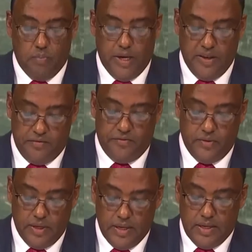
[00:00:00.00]
We believe
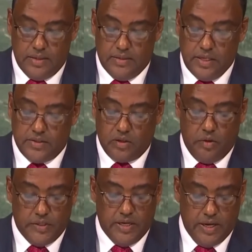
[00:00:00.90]
these
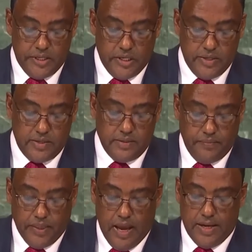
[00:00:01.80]
considerations
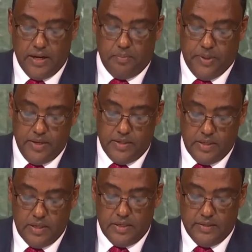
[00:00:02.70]
underpin
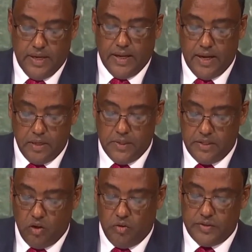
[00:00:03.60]
the
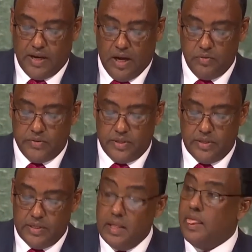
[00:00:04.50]
credibility of the
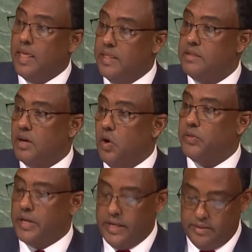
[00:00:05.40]
Council in the
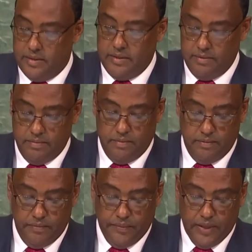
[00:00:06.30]
continent.
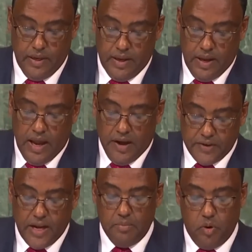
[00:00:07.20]

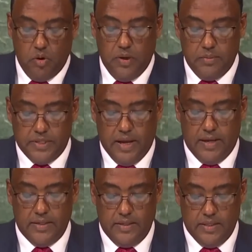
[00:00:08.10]
African problems
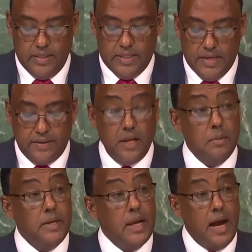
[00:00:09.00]
are
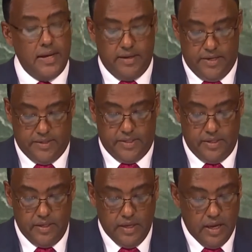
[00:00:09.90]
sustainably
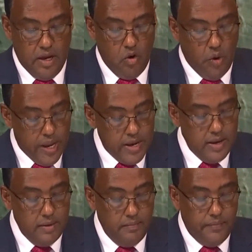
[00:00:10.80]
addressed when